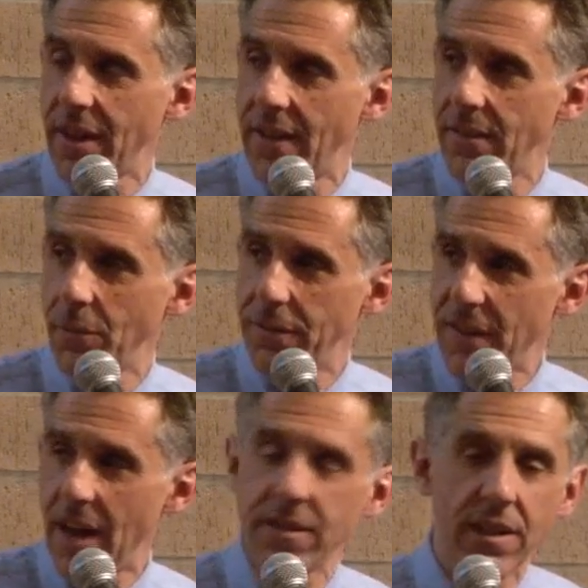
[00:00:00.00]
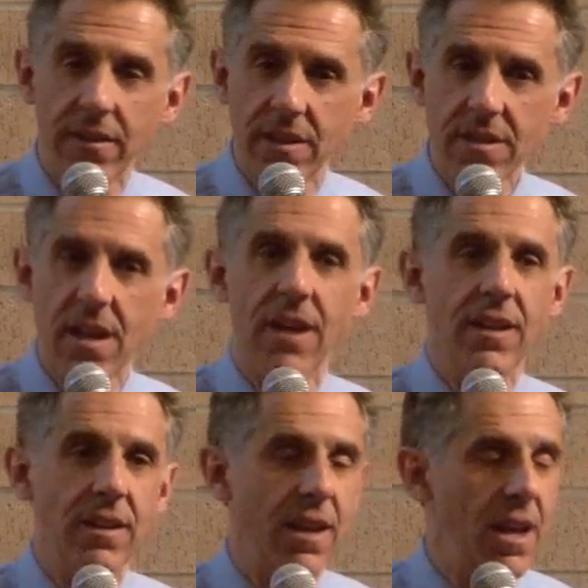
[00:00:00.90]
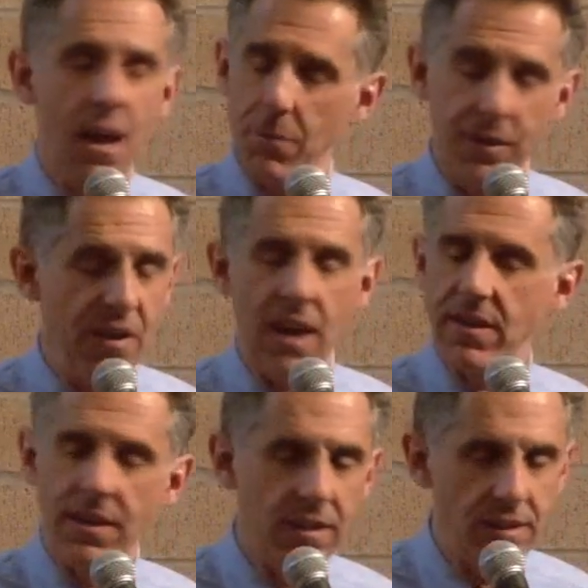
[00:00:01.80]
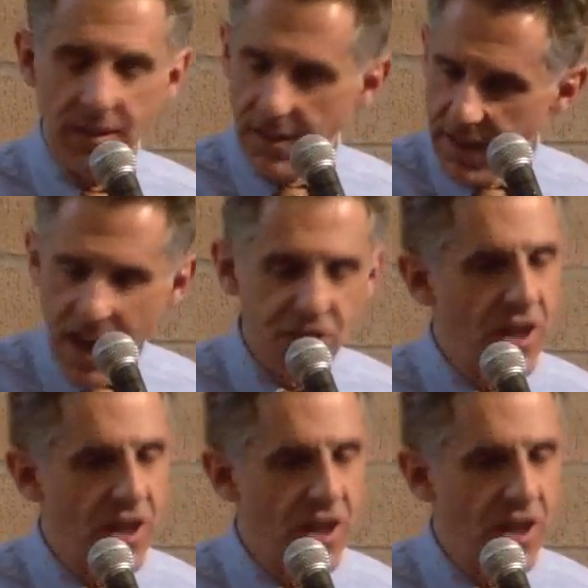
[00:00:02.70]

and we found it in this study, we found it in that